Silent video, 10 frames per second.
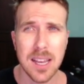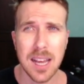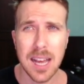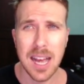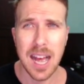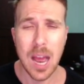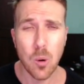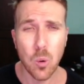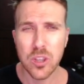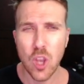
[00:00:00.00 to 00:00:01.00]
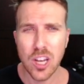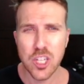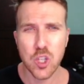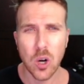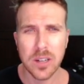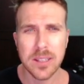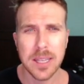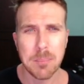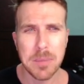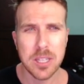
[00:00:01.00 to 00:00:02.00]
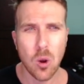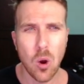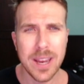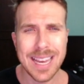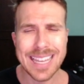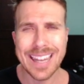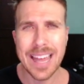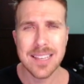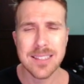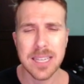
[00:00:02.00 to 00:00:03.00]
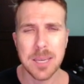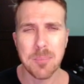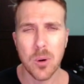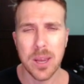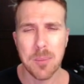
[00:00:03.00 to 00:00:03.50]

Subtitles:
I would not short Bitcoin unless it